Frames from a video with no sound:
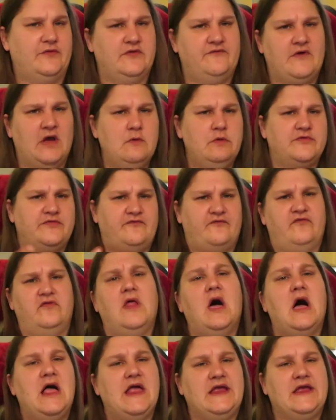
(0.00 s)
So if I was
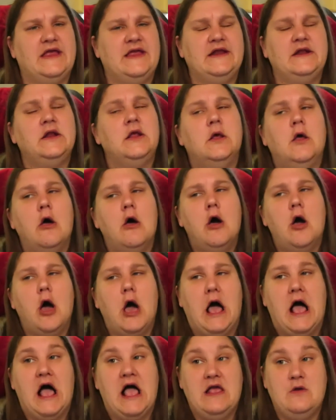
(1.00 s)
flying,
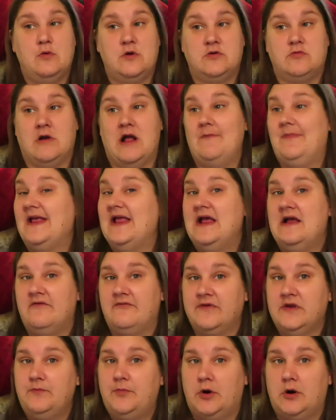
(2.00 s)
I would wrap
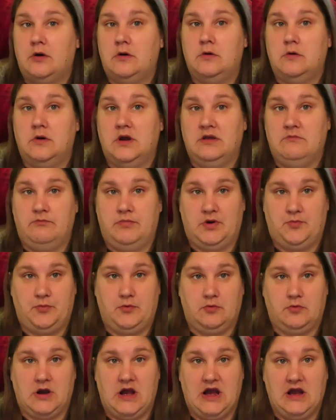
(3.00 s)
every bottle in
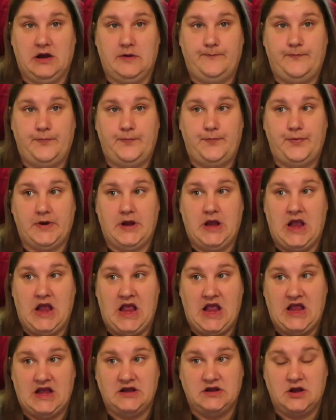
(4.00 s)
bubble wrap.
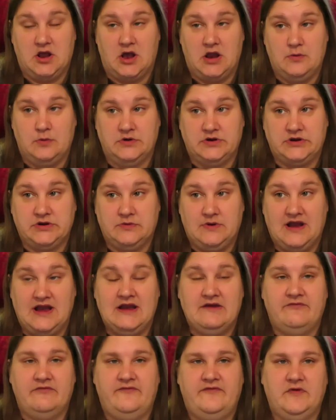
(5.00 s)
And I would do
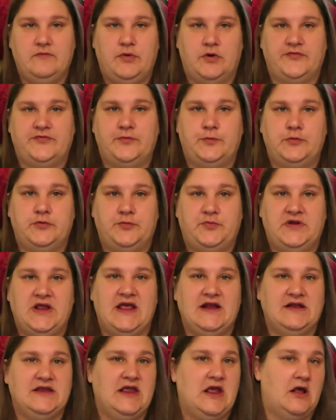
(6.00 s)
everything possible to
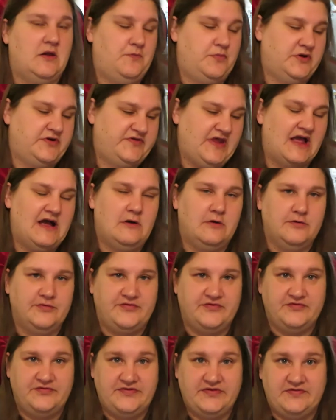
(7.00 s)
protect it. I put
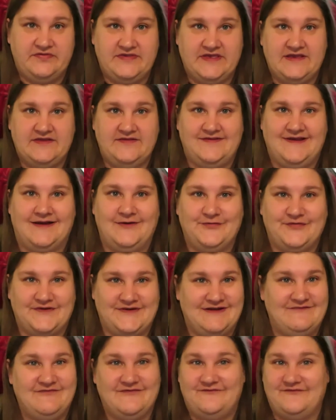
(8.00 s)
towels and details
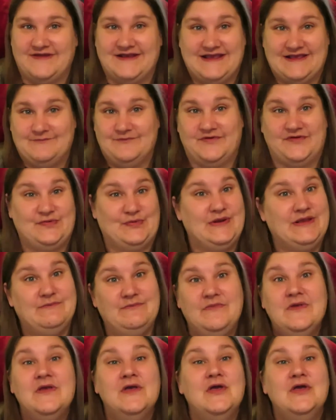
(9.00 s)
and everything in
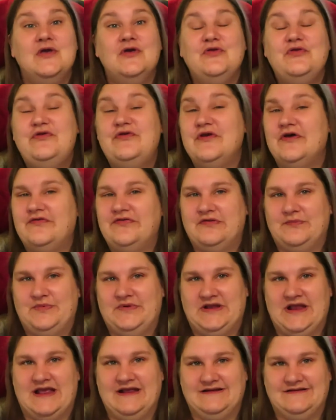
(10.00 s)
between just to
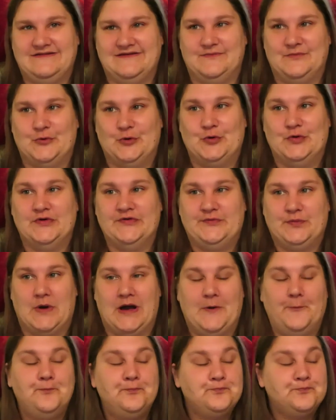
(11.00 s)
protect them all as
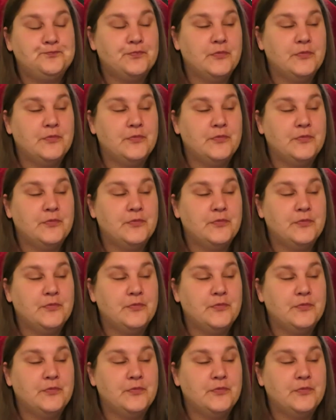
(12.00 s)
well.